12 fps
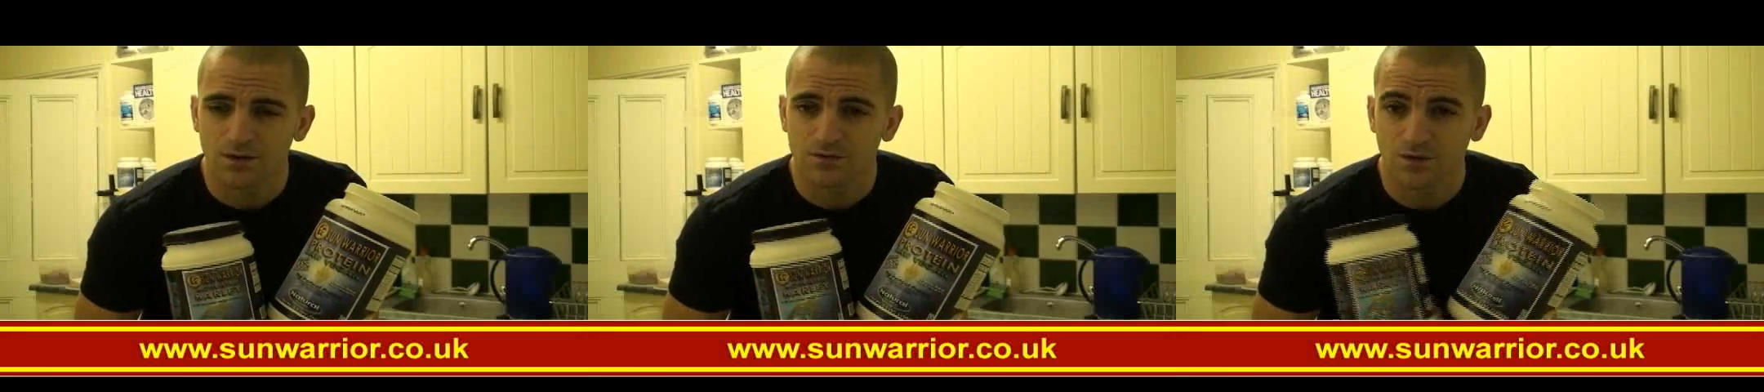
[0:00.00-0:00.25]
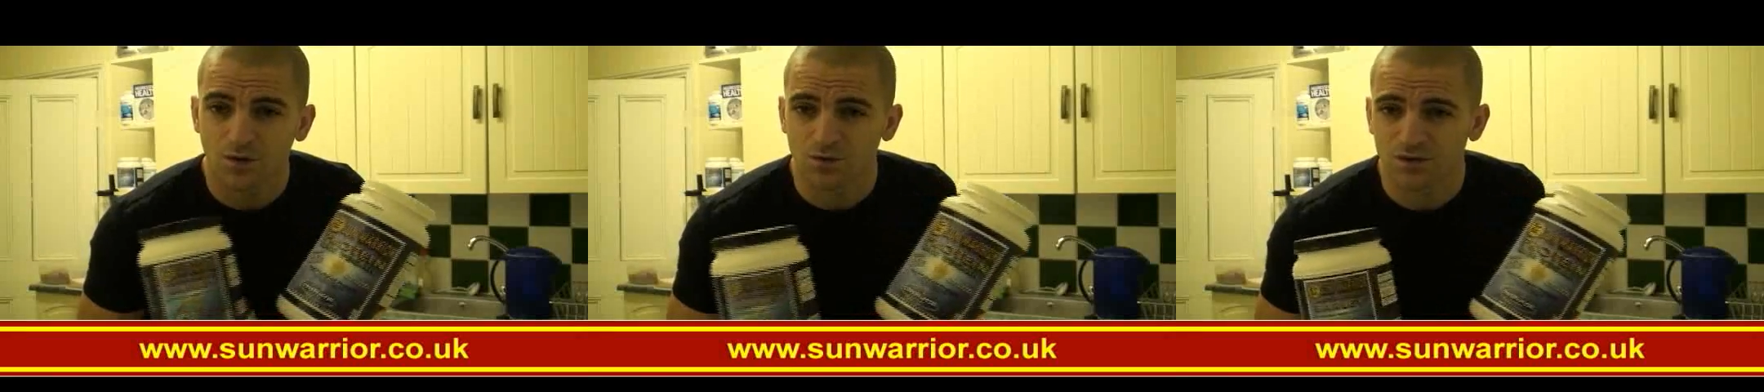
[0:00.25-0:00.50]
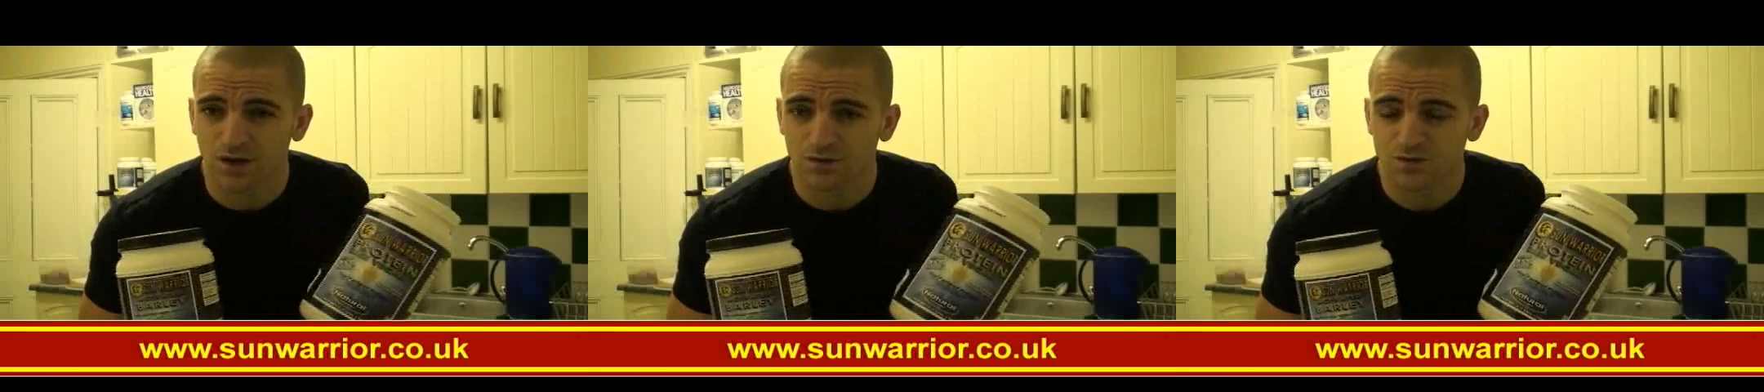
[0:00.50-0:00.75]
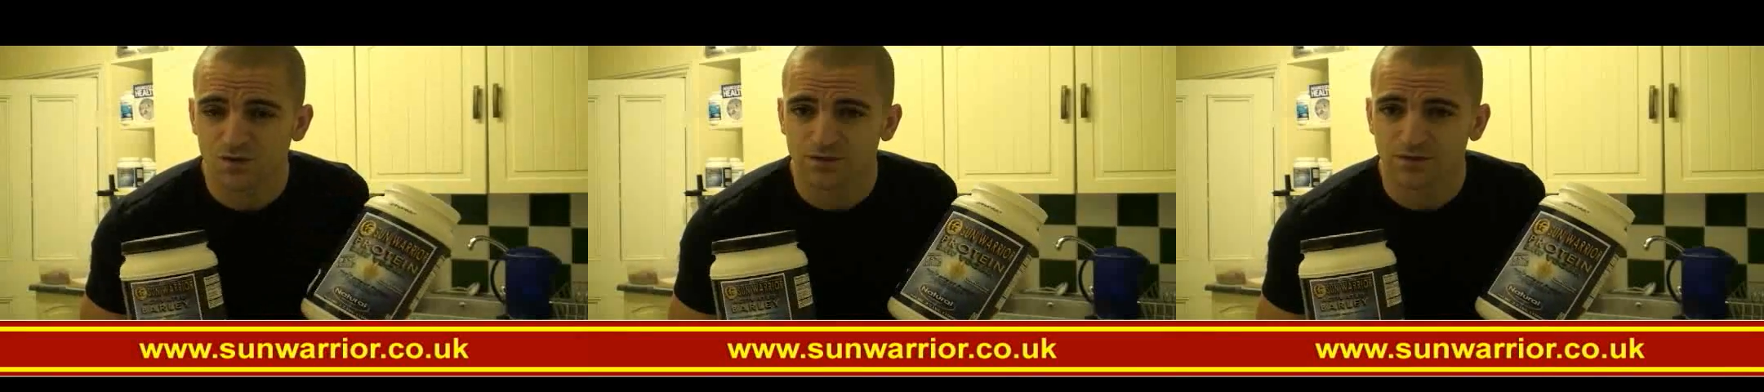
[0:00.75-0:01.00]
So
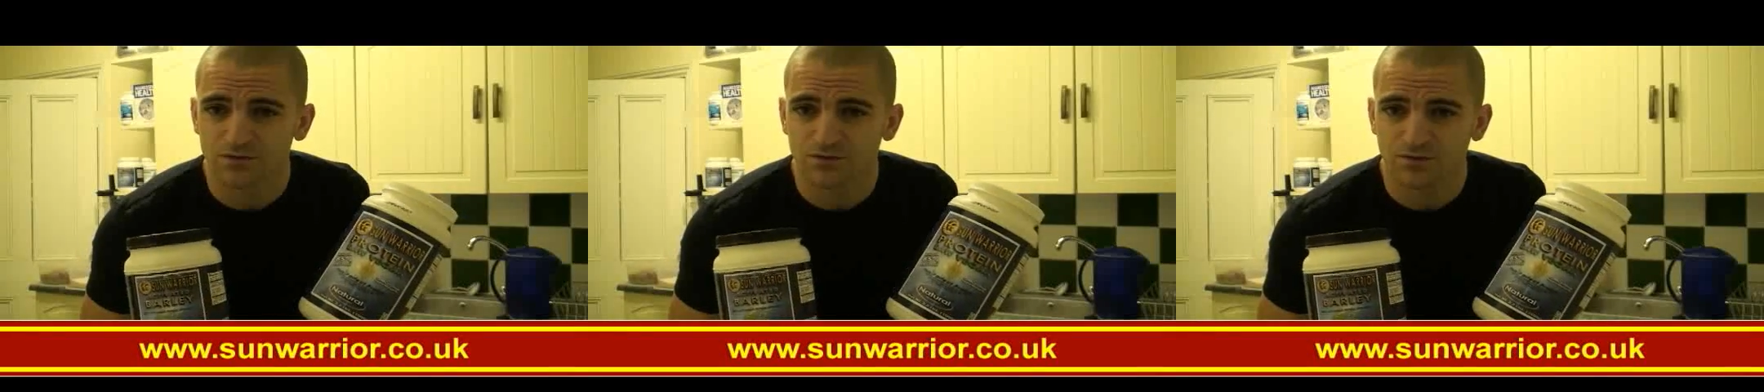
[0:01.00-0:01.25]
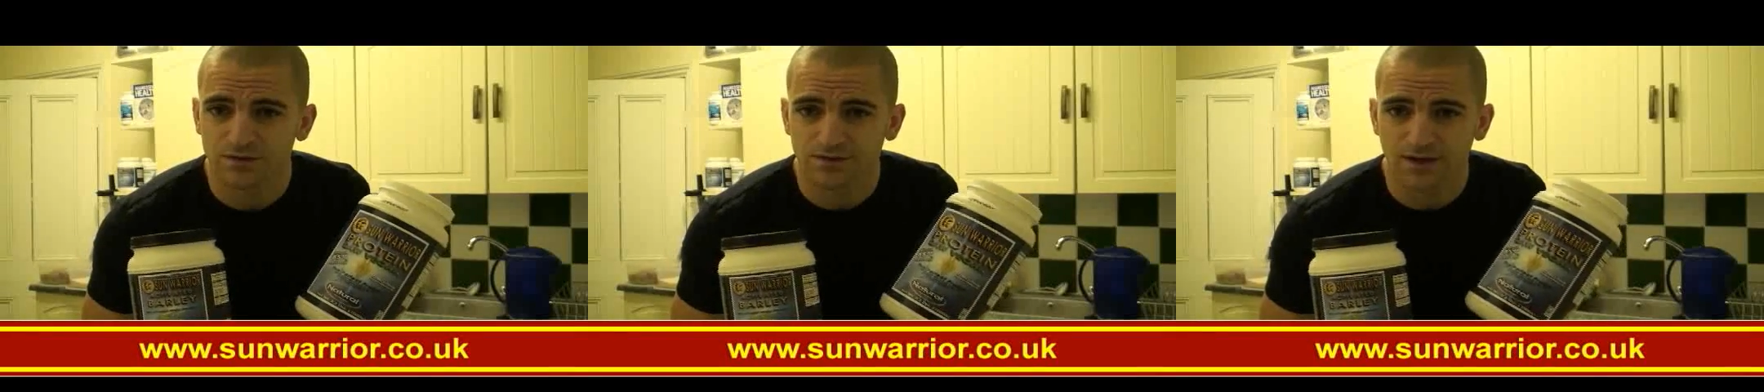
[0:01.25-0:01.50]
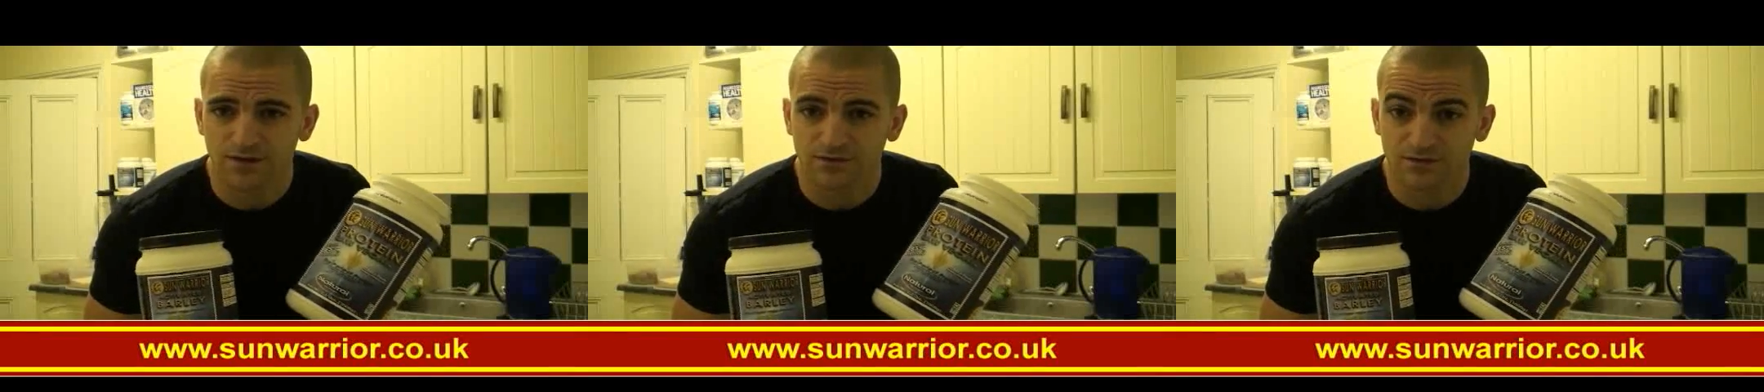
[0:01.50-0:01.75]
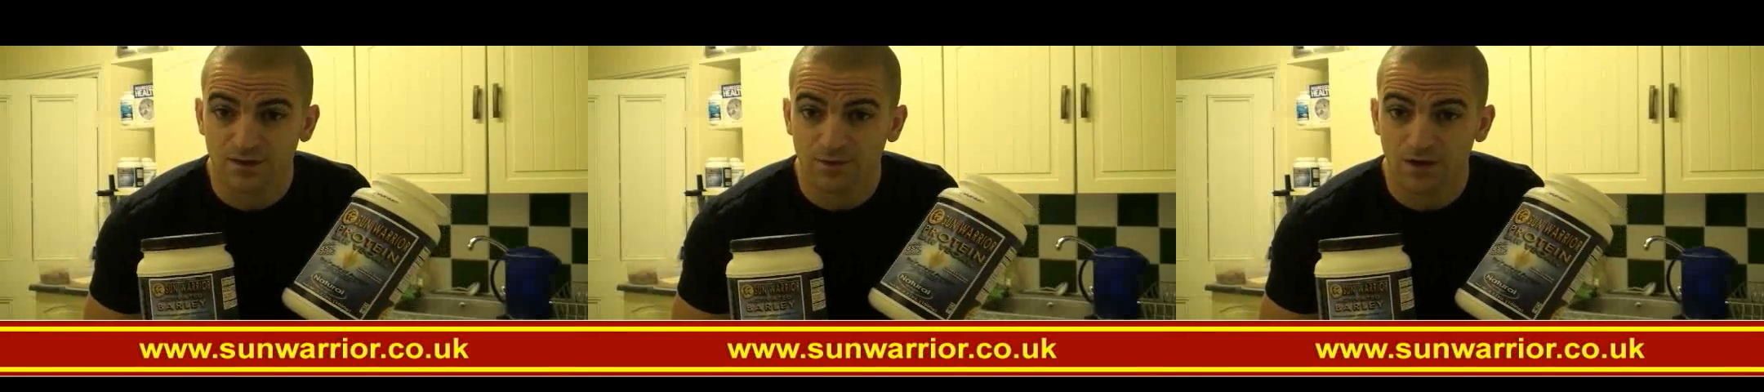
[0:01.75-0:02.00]
during the day of the
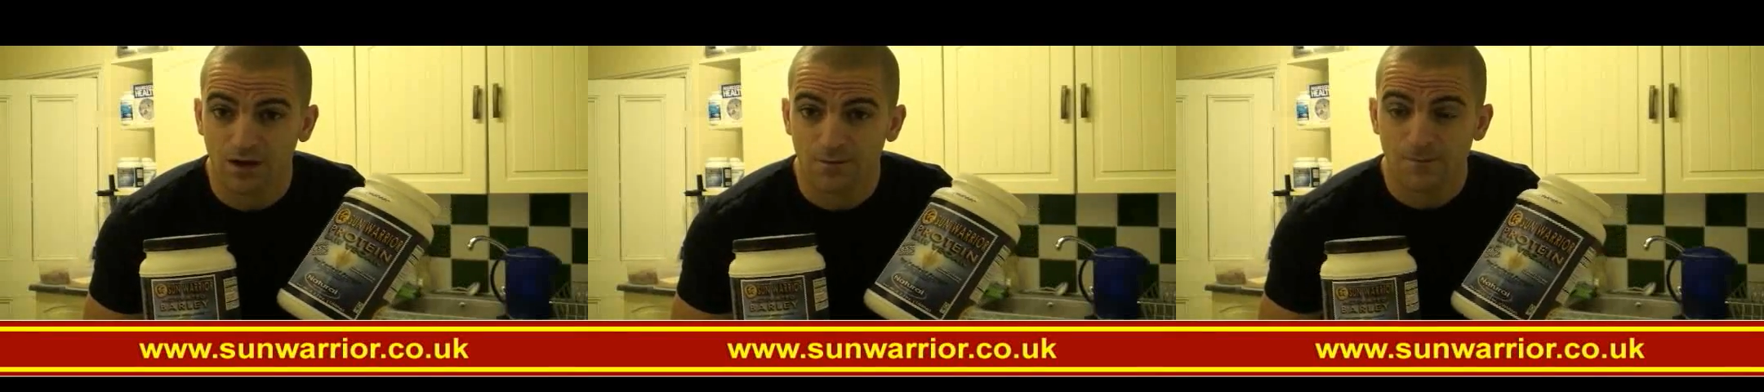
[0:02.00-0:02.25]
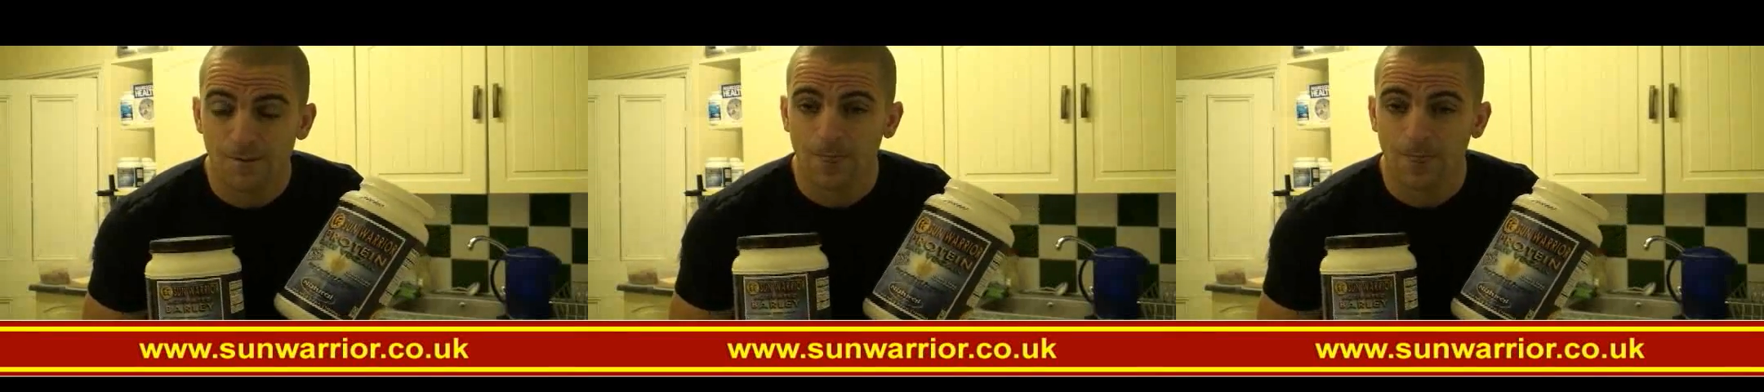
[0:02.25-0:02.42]
seminar,